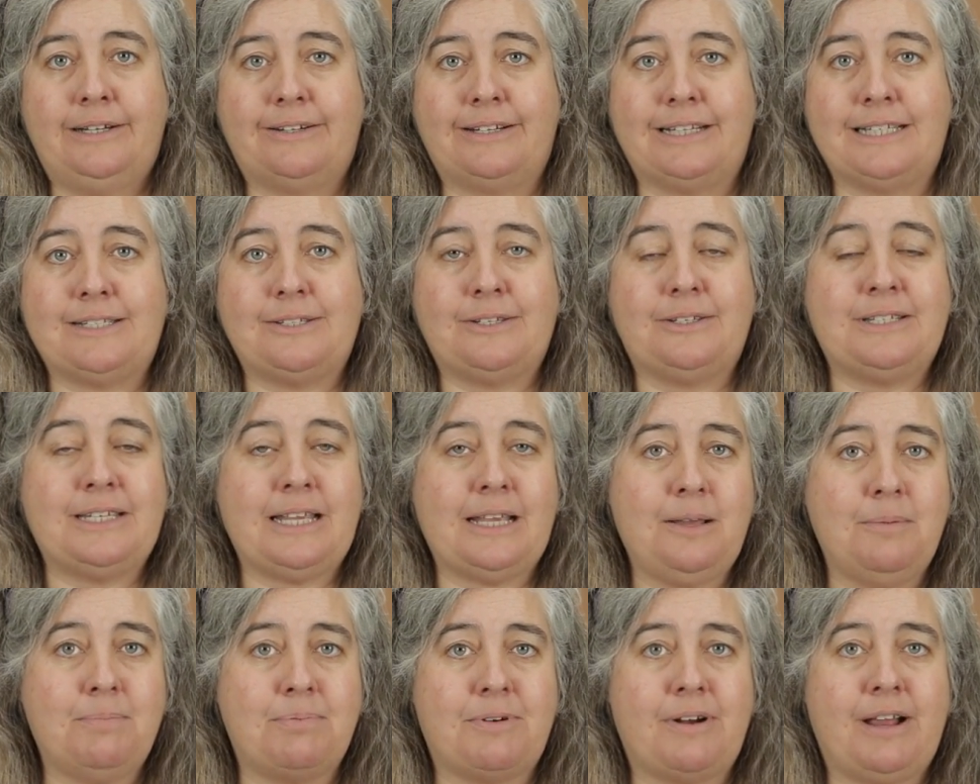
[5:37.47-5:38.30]
All right, so
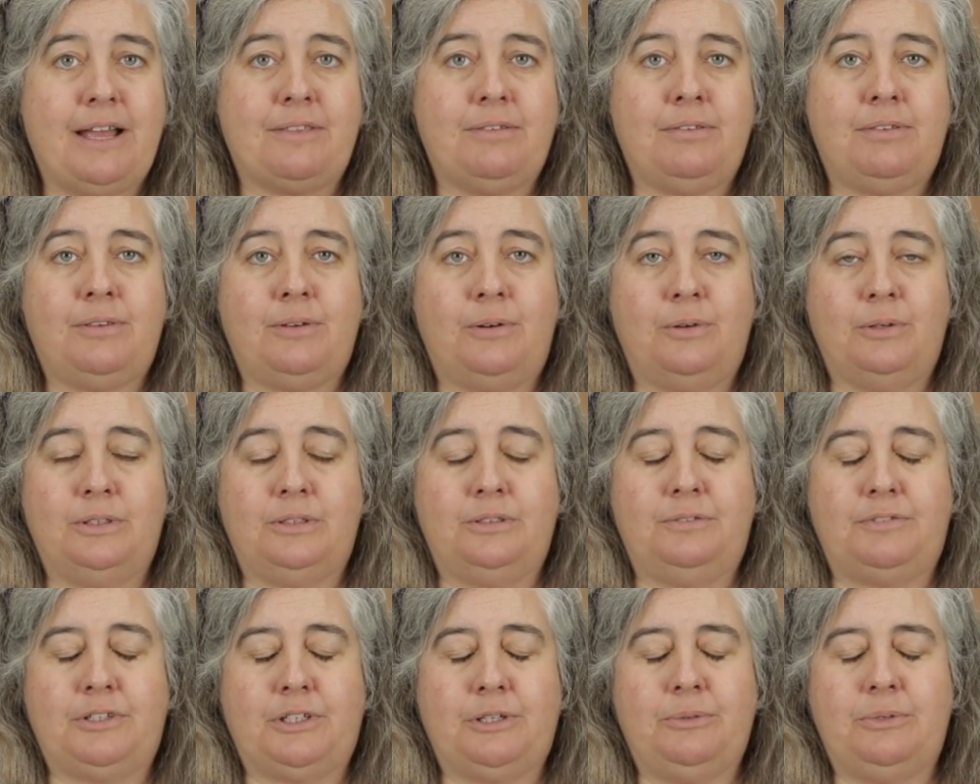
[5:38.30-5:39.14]
take a breath,
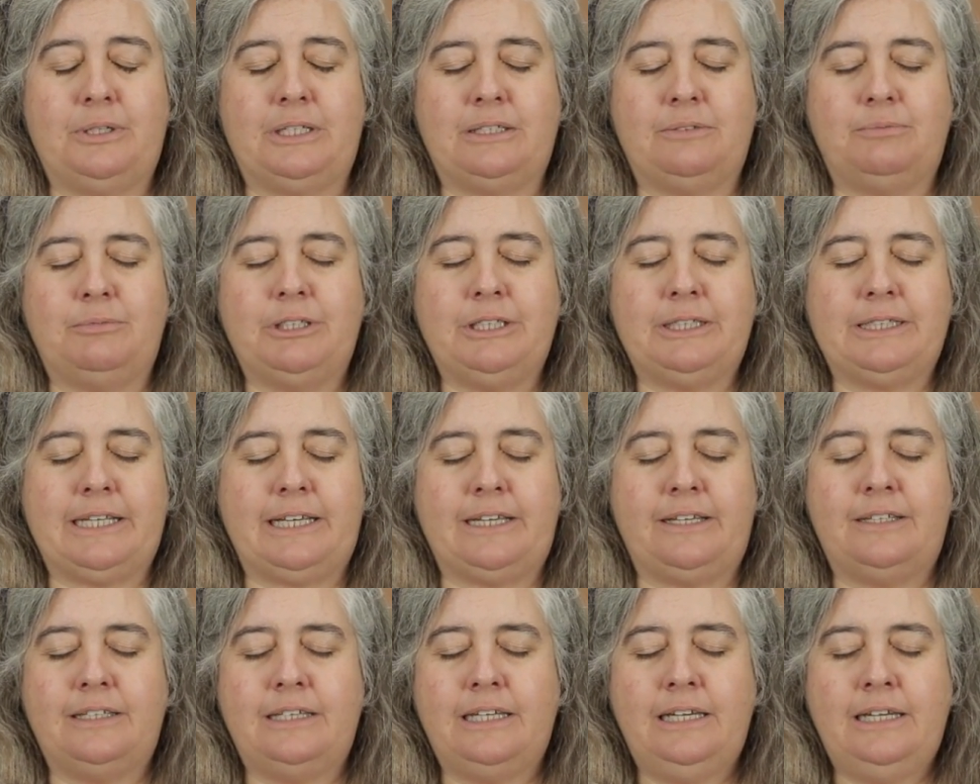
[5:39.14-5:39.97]
all of you, and
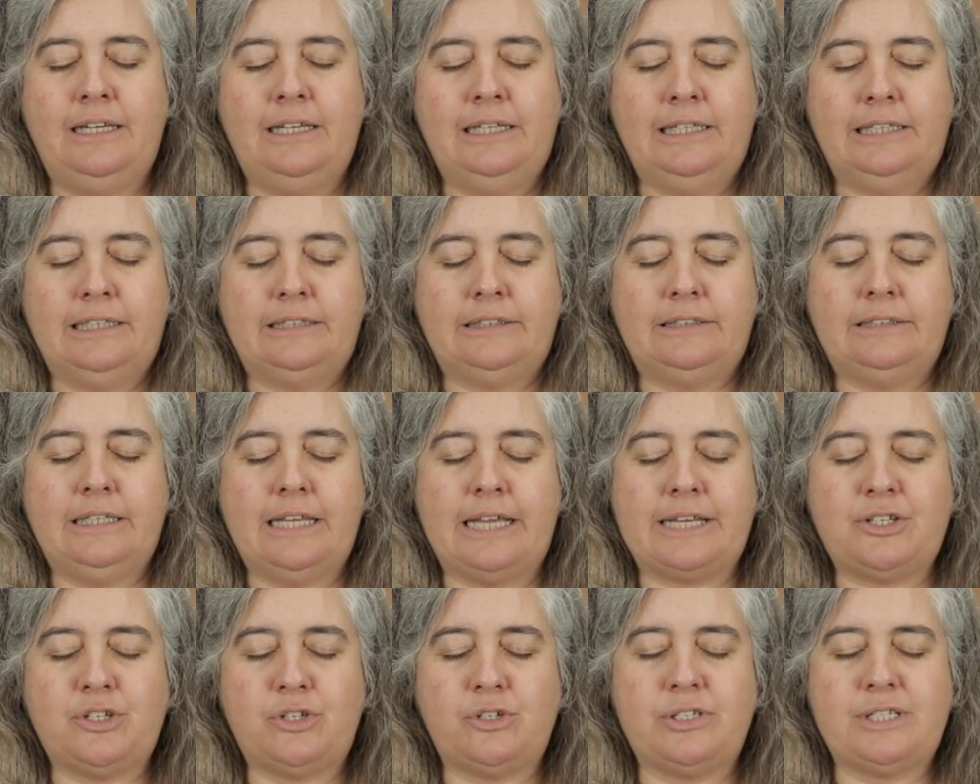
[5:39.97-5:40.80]
really
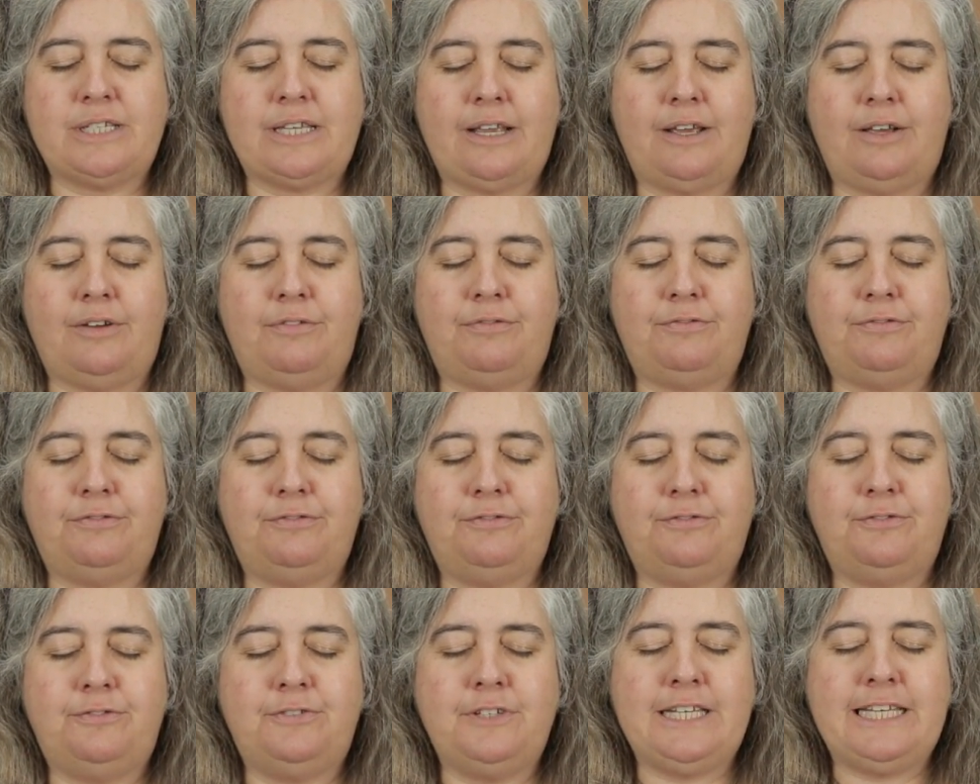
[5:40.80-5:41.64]
let yourself
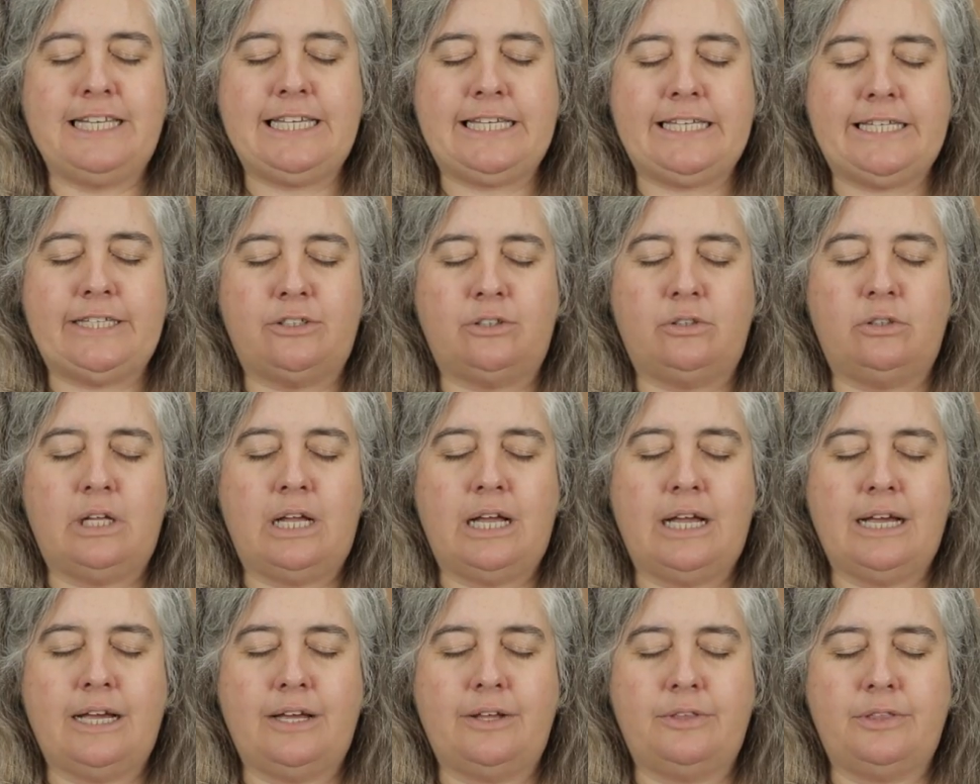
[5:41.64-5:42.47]
feel
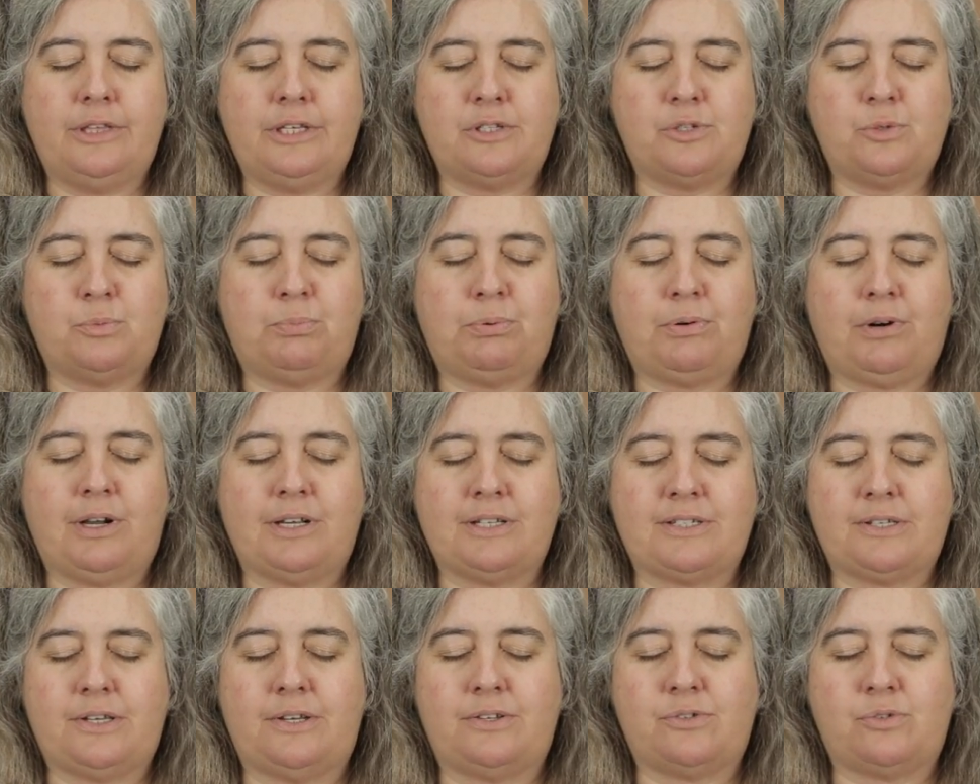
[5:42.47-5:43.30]
how this
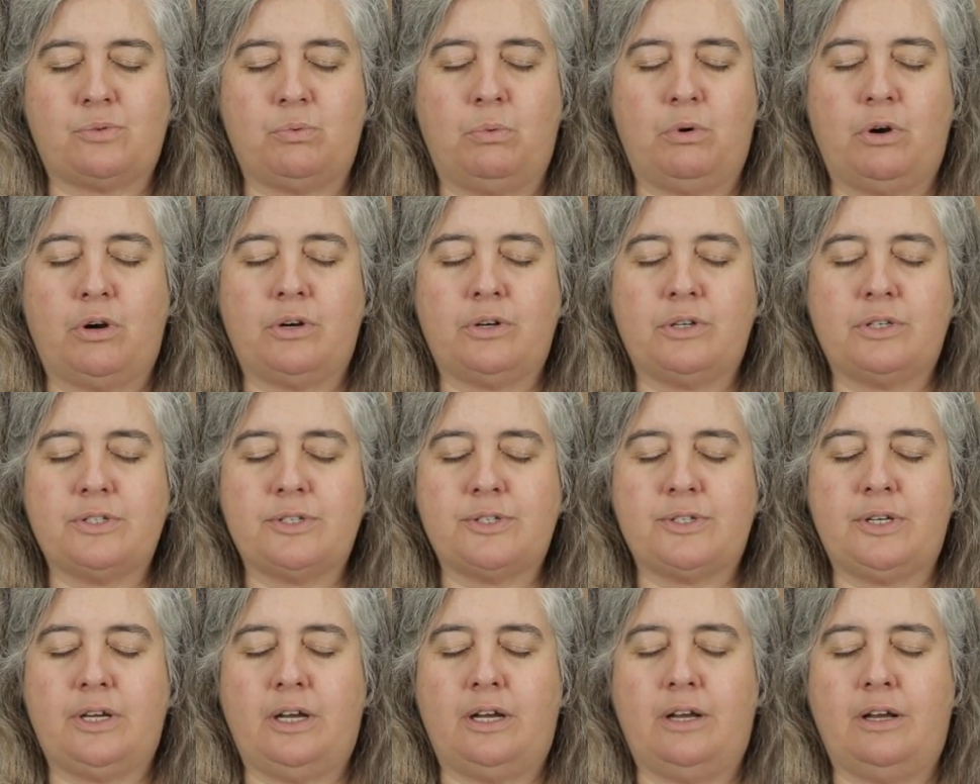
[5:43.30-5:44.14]
process
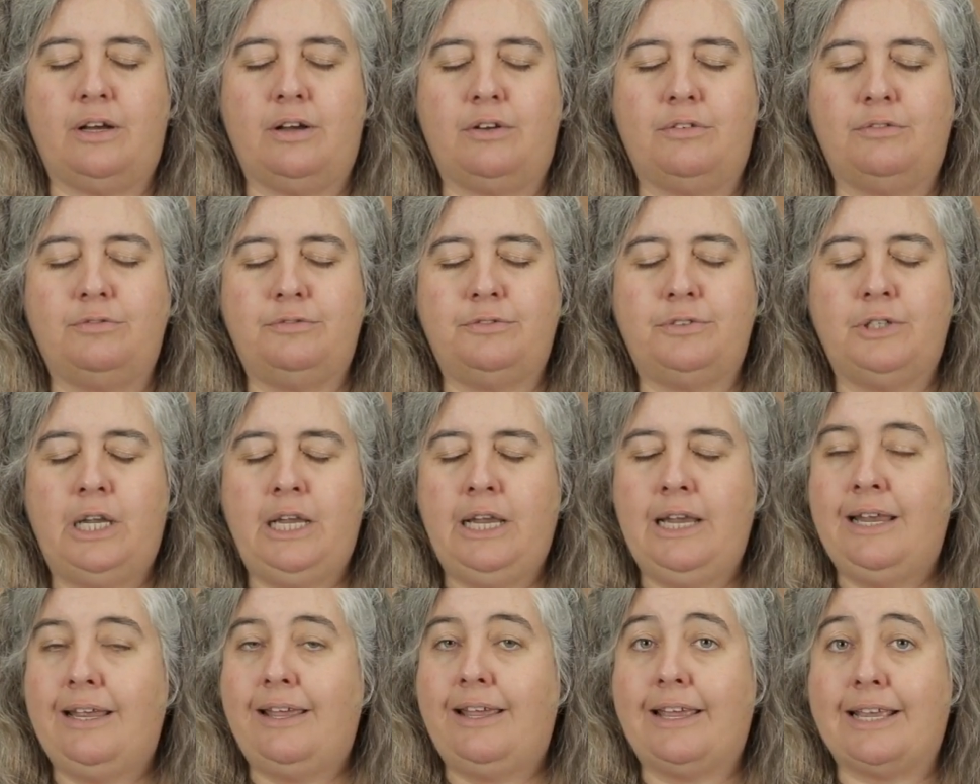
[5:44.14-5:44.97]
works of
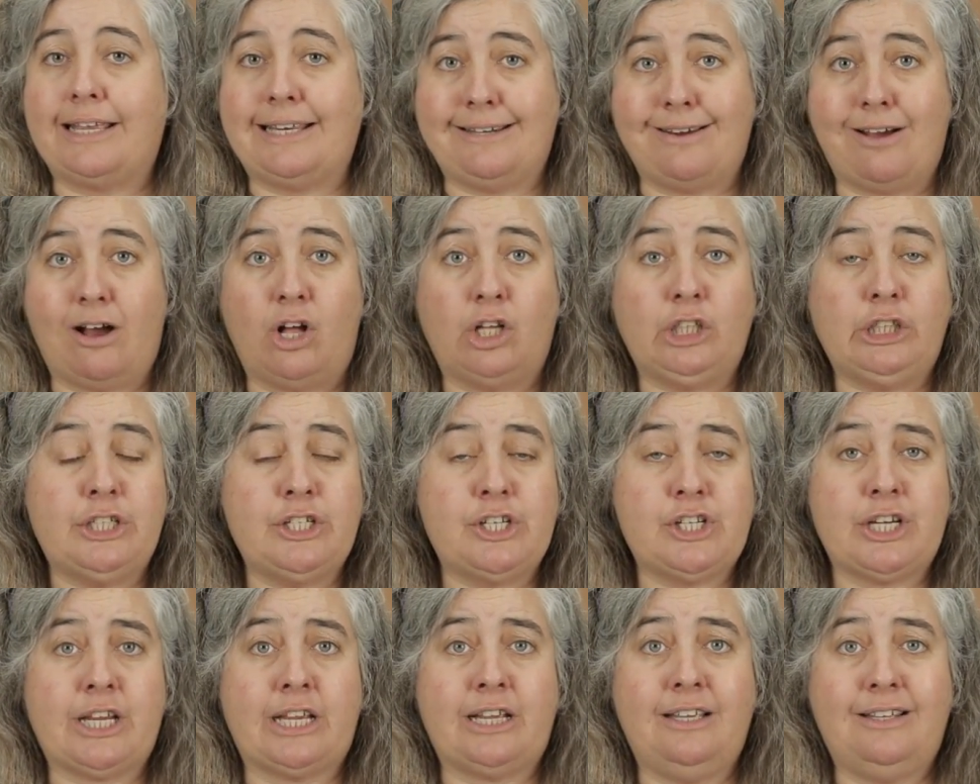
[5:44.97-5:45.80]

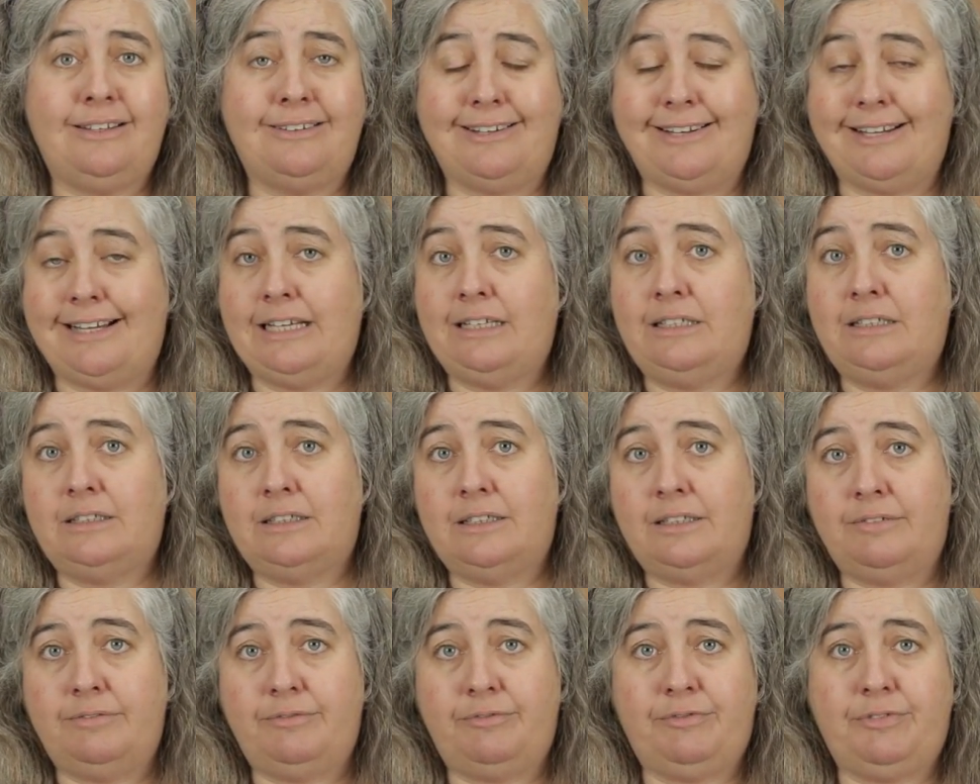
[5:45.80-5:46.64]
acknowledging,
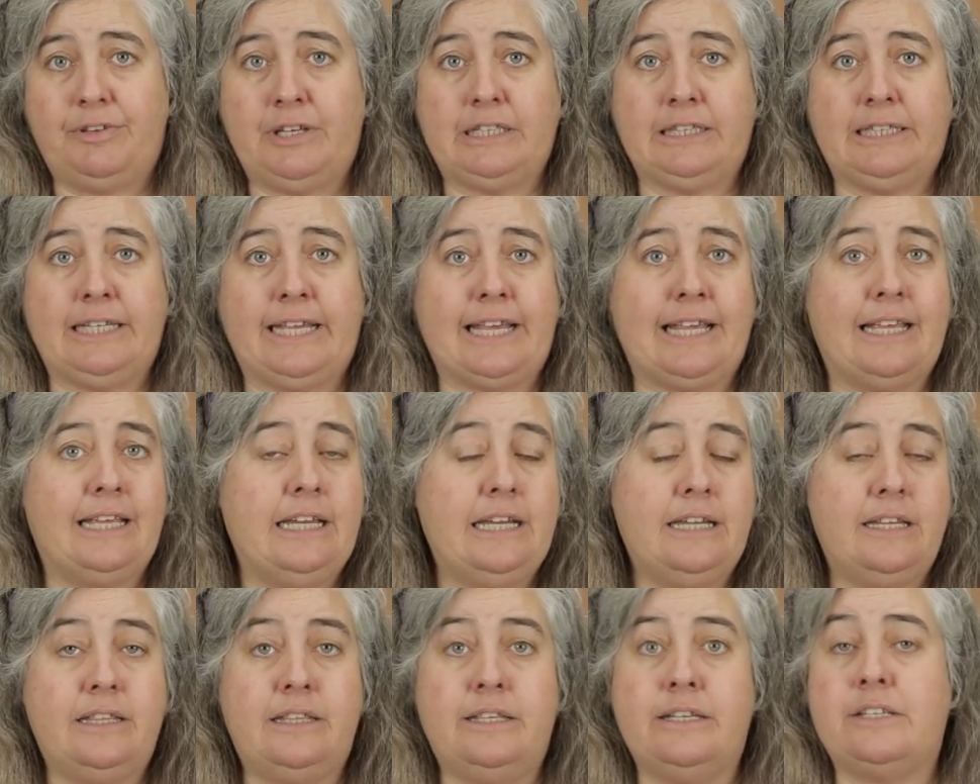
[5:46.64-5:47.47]
I'm feeling
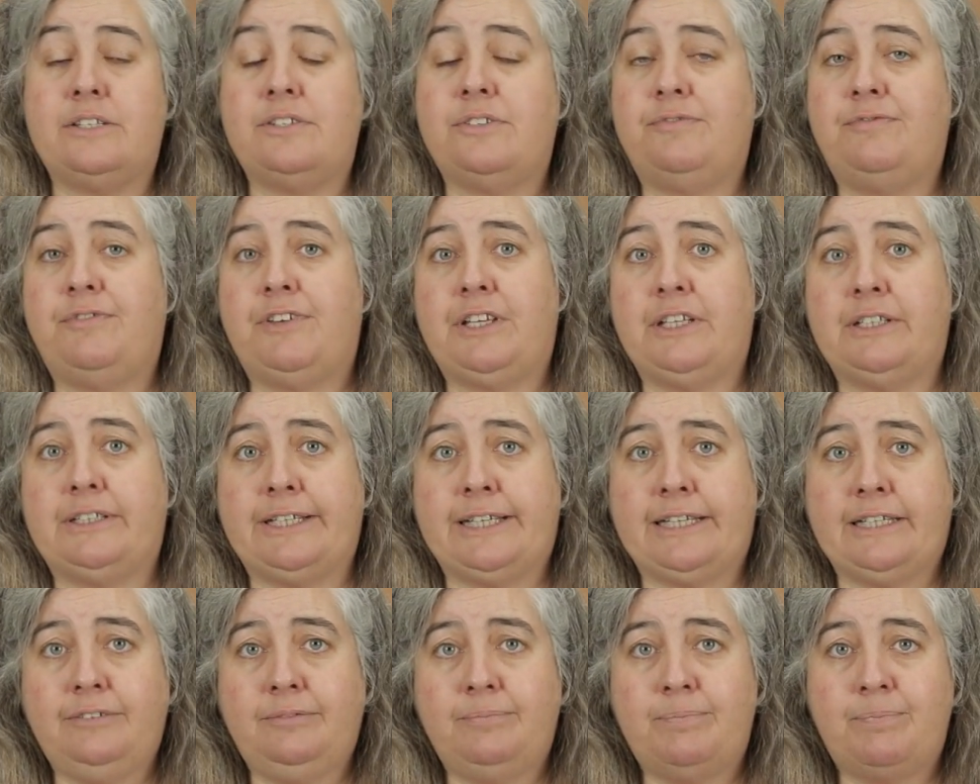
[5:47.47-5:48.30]
this
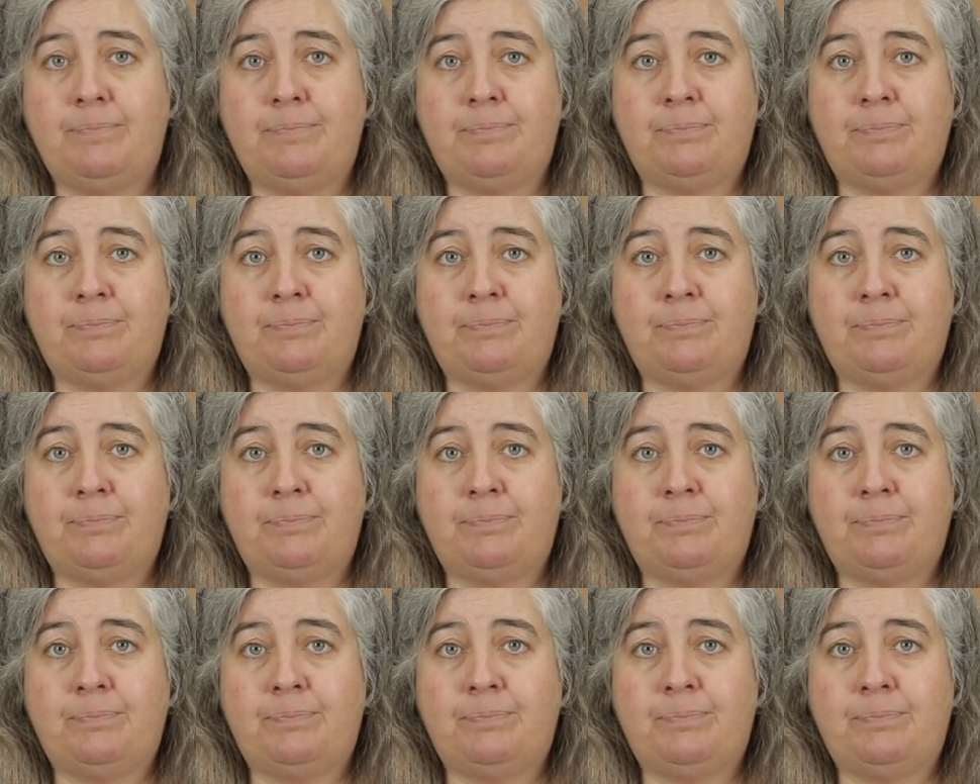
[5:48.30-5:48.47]
feeling,